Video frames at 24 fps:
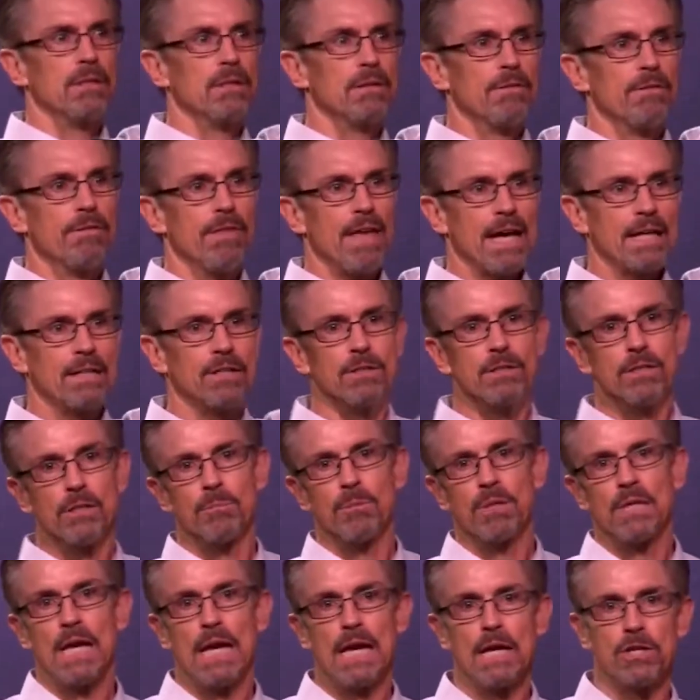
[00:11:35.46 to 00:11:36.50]
that
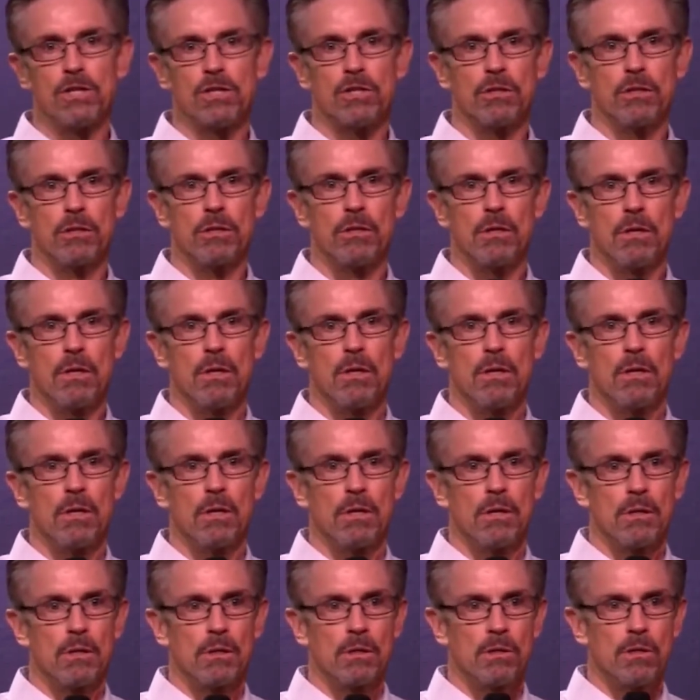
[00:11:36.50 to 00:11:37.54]
intimidation
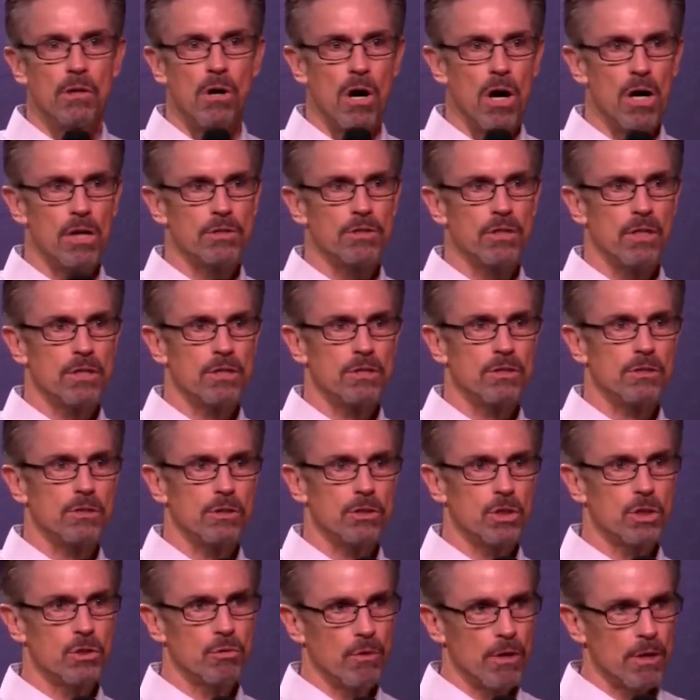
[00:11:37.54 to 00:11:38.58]
cause us to
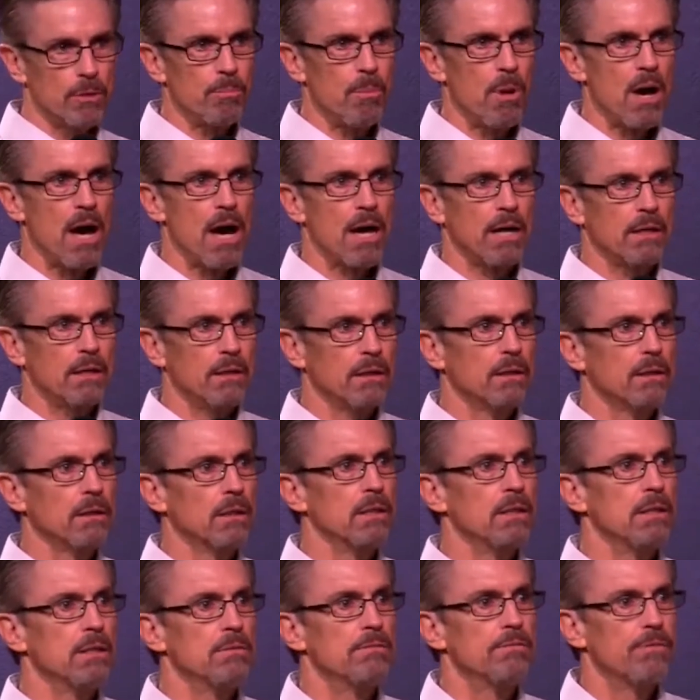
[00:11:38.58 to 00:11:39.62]
shrink back and
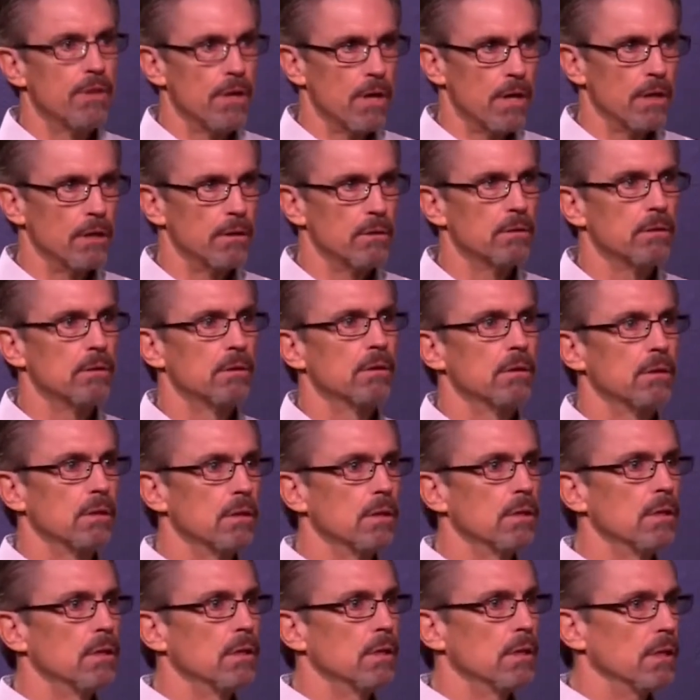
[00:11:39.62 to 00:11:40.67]
leave then.
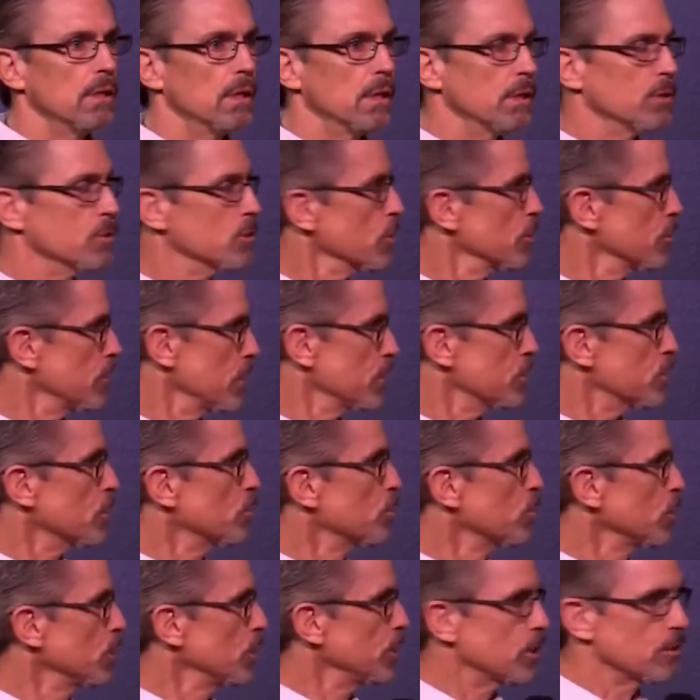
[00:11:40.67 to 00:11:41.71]
And so then
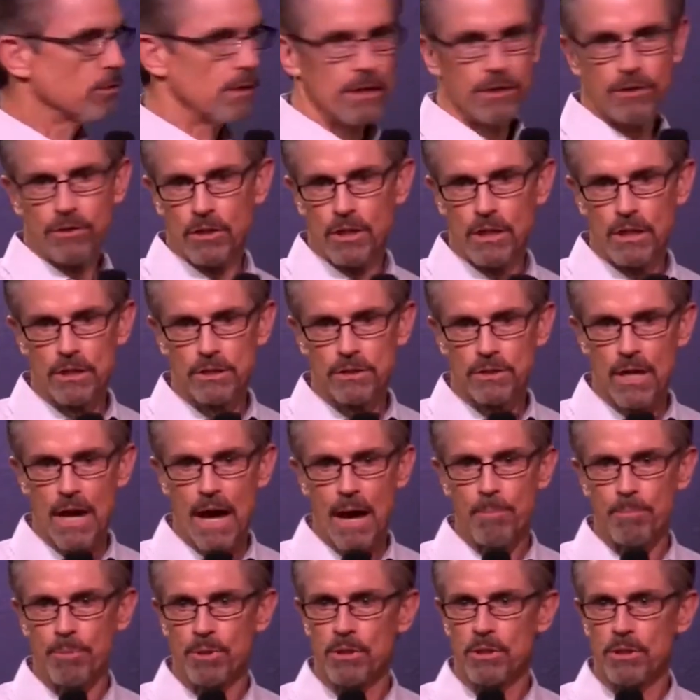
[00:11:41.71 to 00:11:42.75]
some really great things
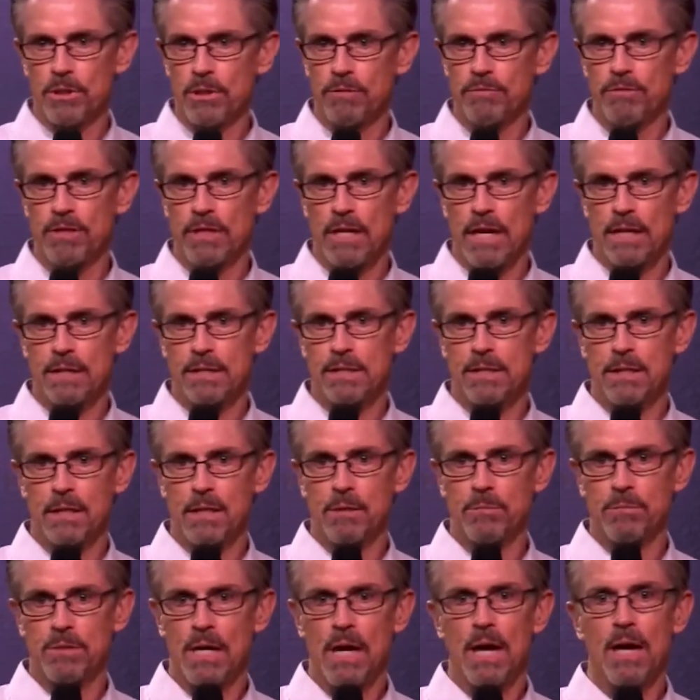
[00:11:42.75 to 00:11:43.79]
happened even that
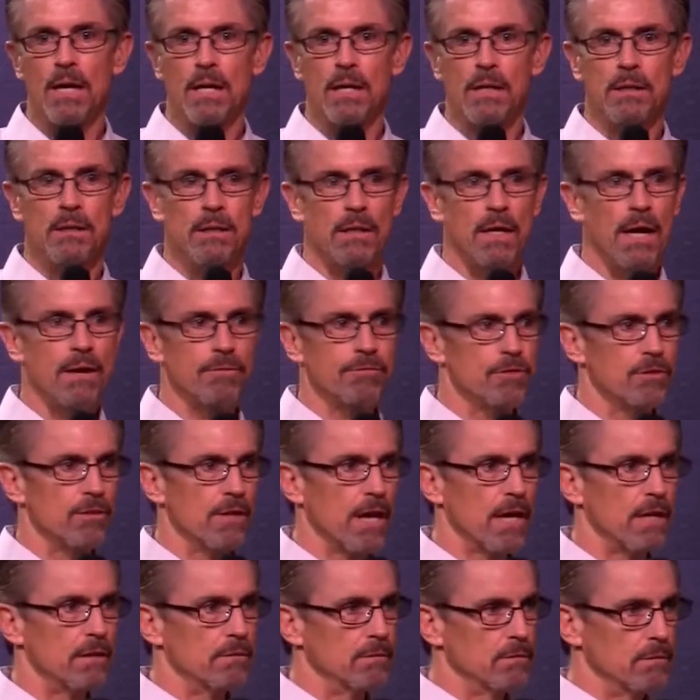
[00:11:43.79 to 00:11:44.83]
same day after
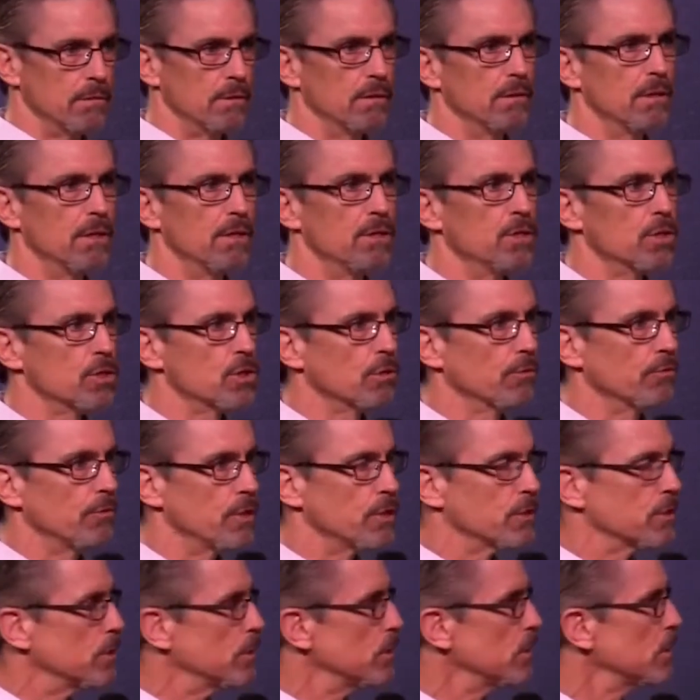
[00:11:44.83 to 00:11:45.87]
that initial
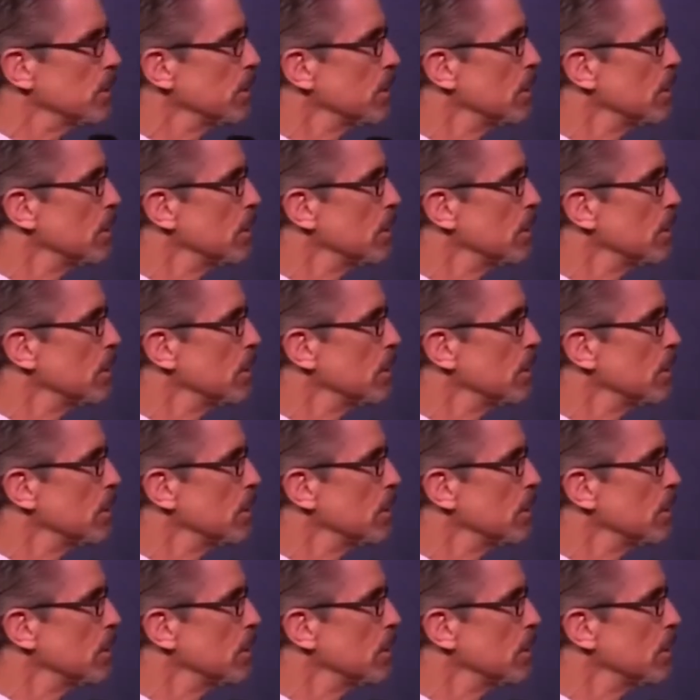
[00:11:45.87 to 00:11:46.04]
visit.